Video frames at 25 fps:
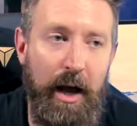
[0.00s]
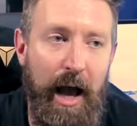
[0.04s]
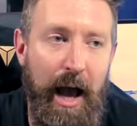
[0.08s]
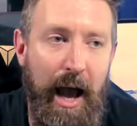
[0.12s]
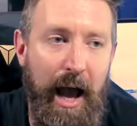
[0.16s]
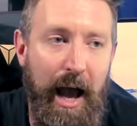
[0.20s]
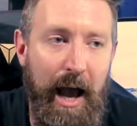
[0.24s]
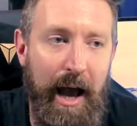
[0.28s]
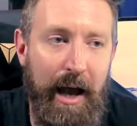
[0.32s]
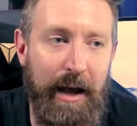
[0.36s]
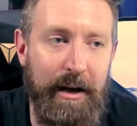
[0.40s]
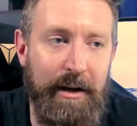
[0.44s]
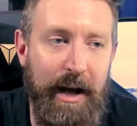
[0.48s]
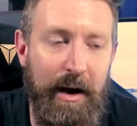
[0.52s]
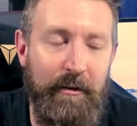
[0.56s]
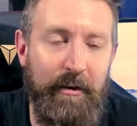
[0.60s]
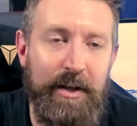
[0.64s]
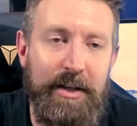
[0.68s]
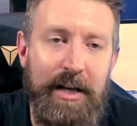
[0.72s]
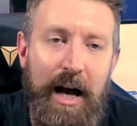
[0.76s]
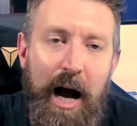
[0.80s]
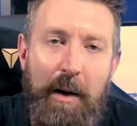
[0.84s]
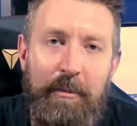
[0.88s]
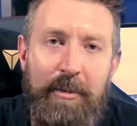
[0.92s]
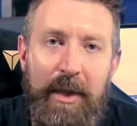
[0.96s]
And
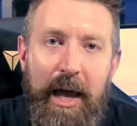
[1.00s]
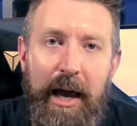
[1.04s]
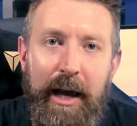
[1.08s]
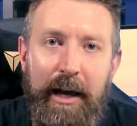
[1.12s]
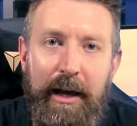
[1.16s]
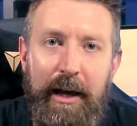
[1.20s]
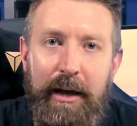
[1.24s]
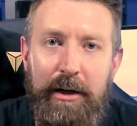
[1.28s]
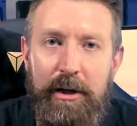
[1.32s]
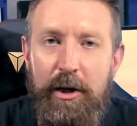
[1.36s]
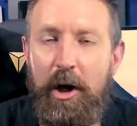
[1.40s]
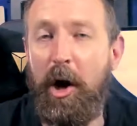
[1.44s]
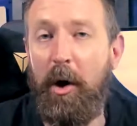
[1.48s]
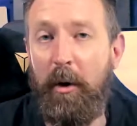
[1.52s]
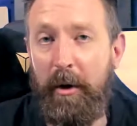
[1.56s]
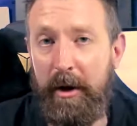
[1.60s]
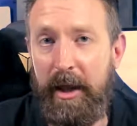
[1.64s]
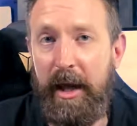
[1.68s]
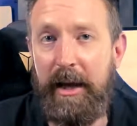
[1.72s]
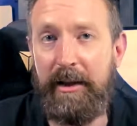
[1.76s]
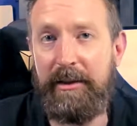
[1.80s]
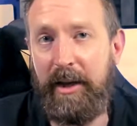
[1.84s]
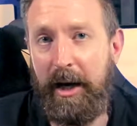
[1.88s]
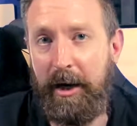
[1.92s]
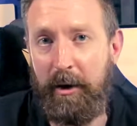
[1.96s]
every time they,
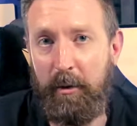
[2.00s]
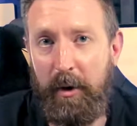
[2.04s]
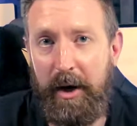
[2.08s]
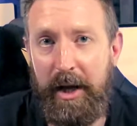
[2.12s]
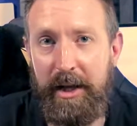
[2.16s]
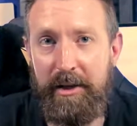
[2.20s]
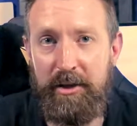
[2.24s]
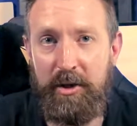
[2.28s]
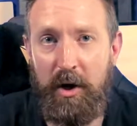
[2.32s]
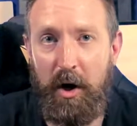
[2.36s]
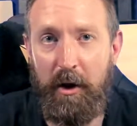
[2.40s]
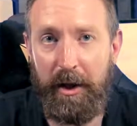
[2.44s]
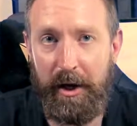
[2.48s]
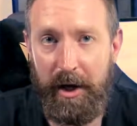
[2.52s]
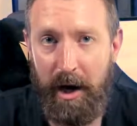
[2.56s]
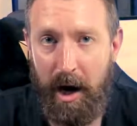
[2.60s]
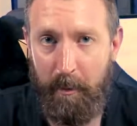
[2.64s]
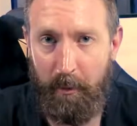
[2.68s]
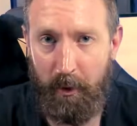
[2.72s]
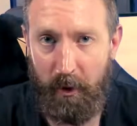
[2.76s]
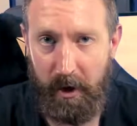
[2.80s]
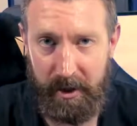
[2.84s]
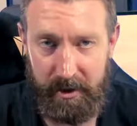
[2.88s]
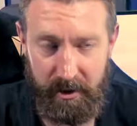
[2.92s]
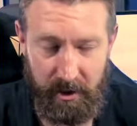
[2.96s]
it's like reinstalling the
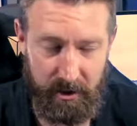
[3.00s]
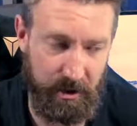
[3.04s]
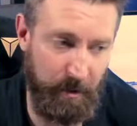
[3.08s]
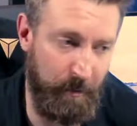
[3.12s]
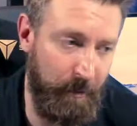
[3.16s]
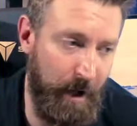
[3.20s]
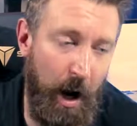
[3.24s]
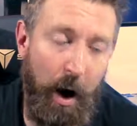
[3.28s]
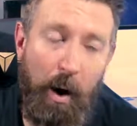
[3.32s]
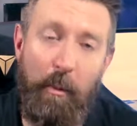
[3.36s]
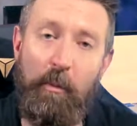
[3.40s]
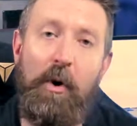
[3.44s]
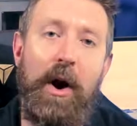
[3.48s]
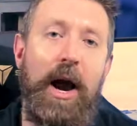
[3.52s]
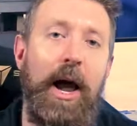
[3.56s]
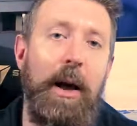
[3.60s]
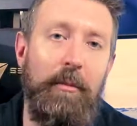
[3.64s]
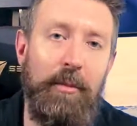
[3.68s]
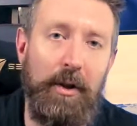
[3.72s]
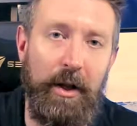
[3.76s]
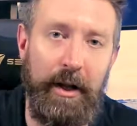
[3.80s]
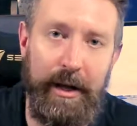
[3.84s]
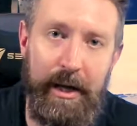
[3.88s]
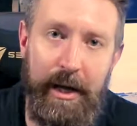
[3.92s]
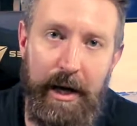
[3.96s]
operating system. Now I'm
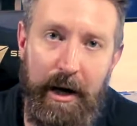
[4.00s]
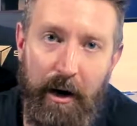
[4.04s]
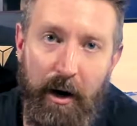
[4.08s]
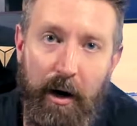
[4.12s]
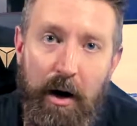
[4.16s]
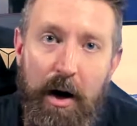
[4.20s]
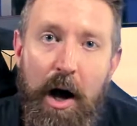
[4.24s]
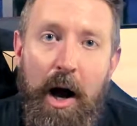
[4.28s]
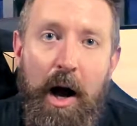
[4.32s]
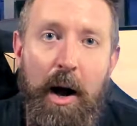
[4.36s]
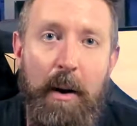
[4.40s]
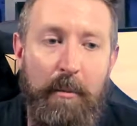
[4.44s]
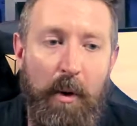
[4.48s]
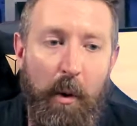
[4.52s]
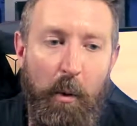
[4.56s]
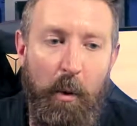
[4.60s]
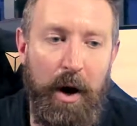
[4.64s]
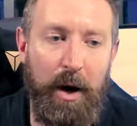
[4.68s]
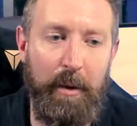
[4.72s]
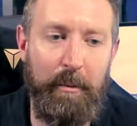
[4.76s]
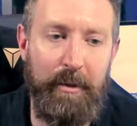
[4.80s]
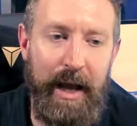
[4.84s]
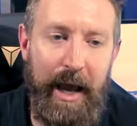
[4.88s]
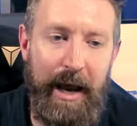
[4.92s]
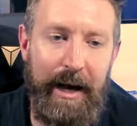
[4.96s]
rambling here, but
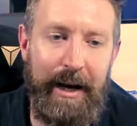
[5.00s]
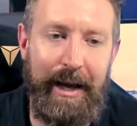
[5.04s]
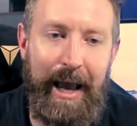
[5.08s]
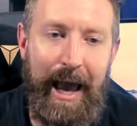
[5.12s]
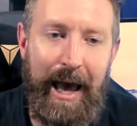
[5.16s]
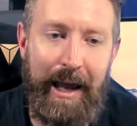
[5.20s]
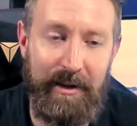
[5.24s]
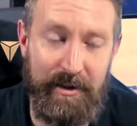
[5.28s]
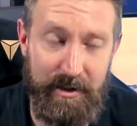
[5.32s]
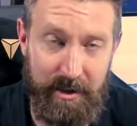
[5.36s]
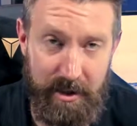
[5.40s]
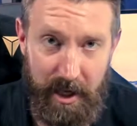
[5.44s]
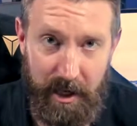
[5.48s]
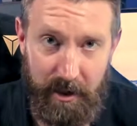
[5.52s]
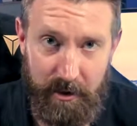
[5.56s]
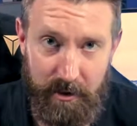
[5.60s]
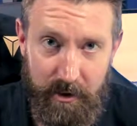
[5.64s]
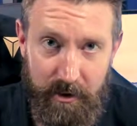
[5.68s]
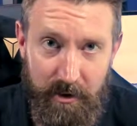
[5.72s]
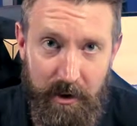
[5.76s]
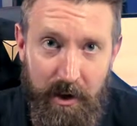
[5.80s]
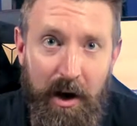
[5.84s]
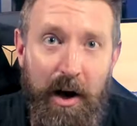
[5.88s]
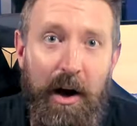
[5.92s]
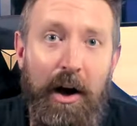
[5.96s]
what I'm getting at is
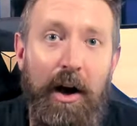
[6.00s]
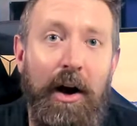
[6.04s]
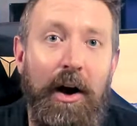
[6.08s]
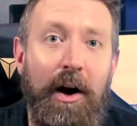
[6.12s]
this.